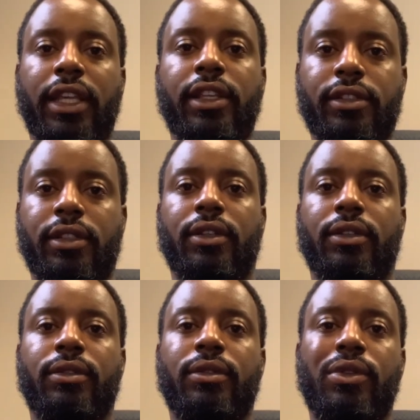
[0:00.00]
easier,
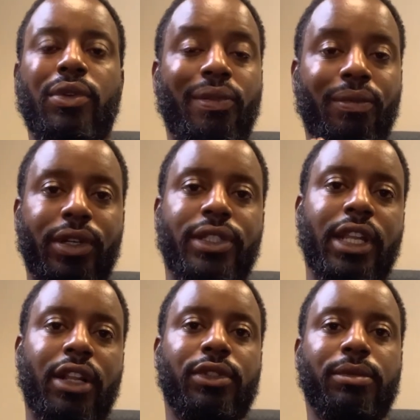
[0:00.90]
wish
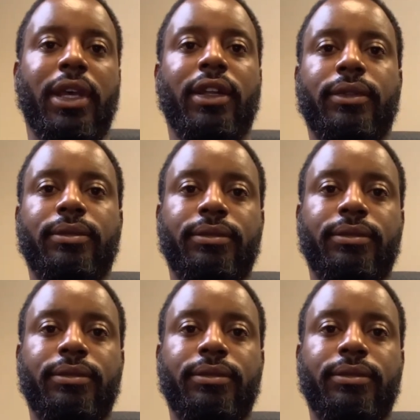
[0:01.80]
that it was better.